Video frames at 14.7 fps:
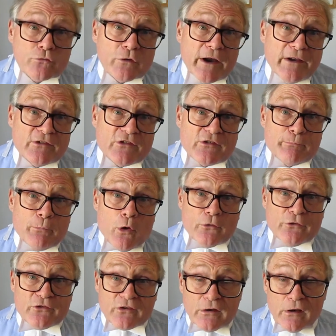rain
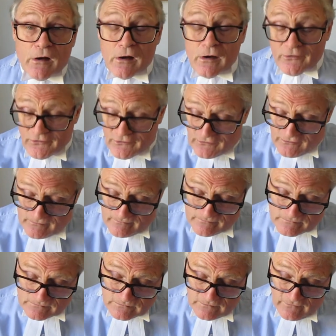spots glass,
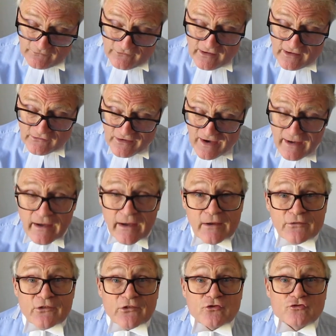zigzagging
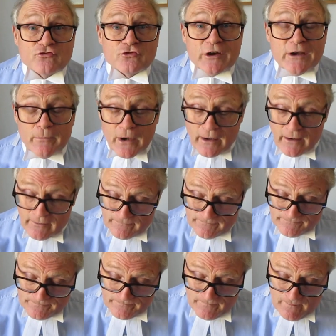and streaming.
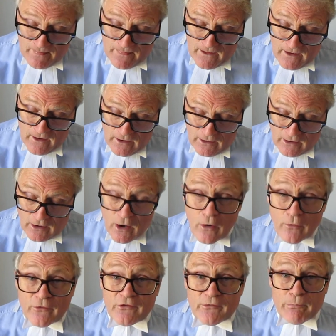Go
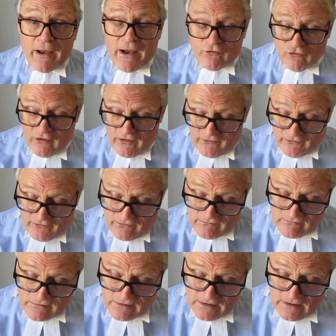the splashes,
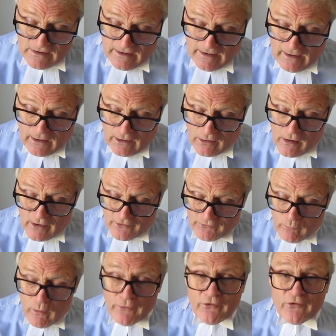and glass
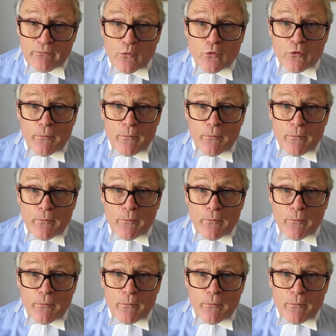once more